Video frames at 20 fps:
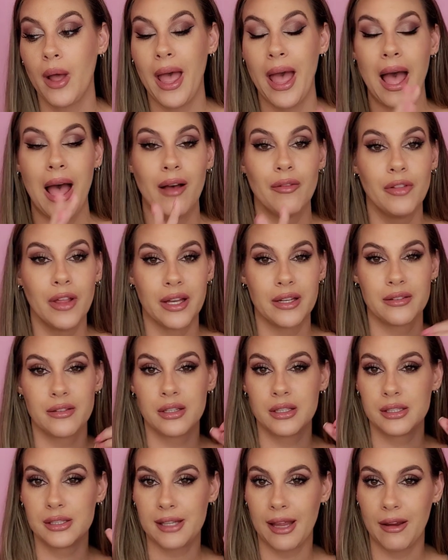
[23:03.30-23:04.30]
don't have
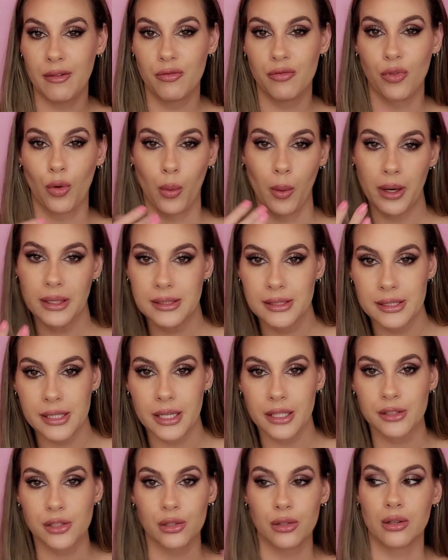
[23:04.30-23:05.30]
like the same
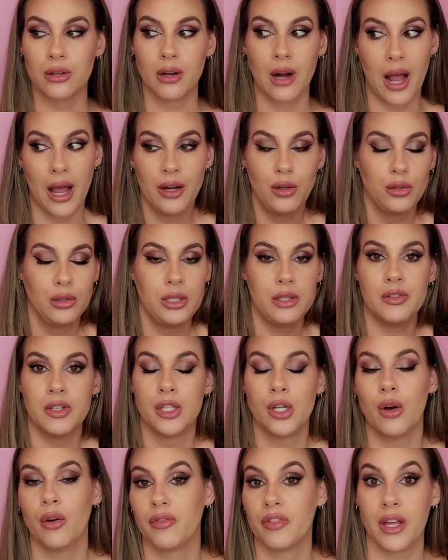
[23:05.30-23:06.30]
forensics, or I don't
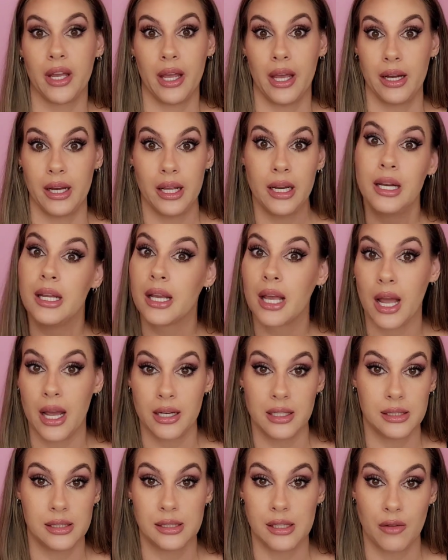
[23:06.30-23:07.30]
even know if they had any
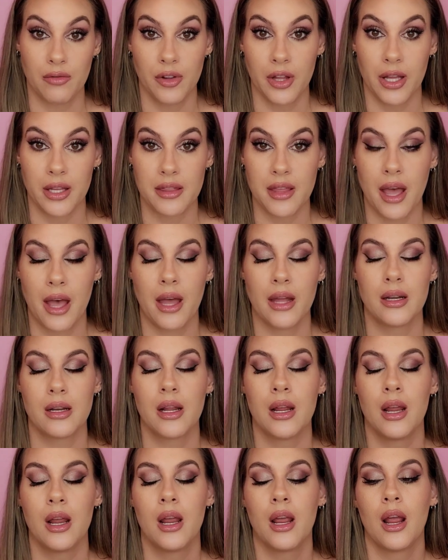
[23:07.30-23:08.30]
kind of stuff like
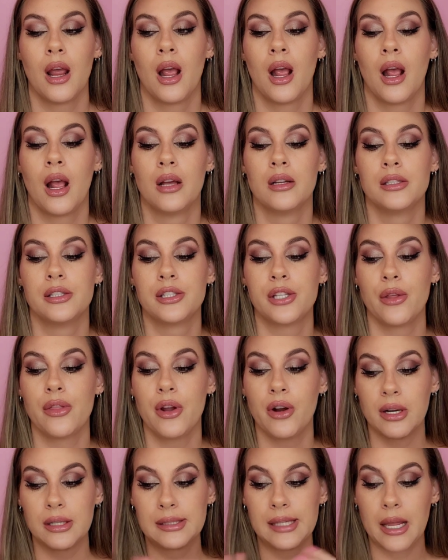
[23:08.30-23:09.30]
that. So
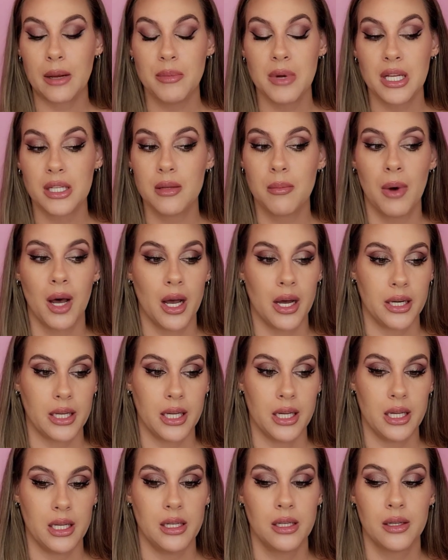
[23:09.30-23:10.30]
they're examining the
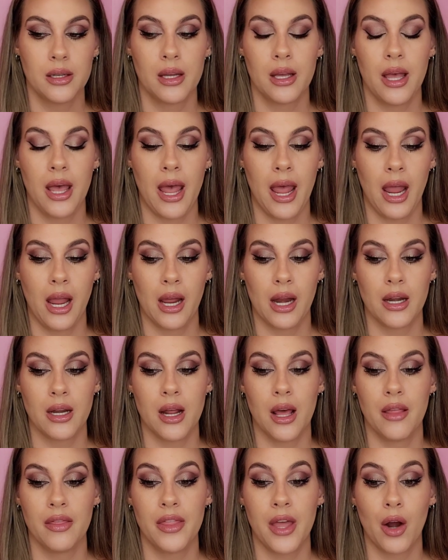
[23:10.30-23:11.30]
body
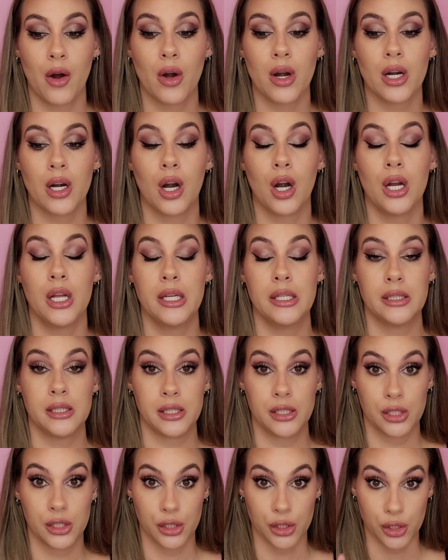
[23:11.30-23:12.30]
and there
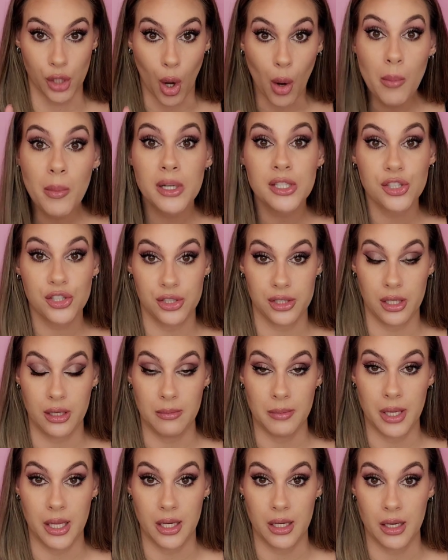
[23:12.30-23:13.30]
is so much
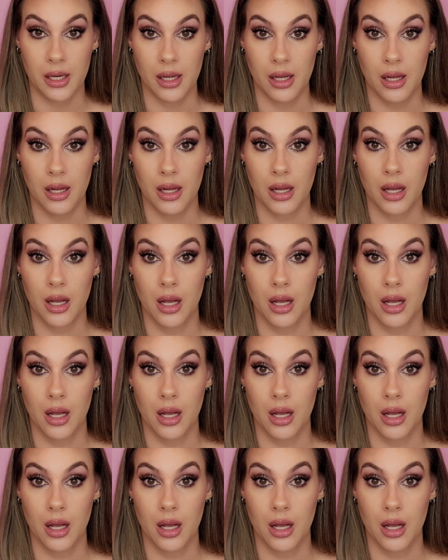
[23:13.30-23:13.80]
semen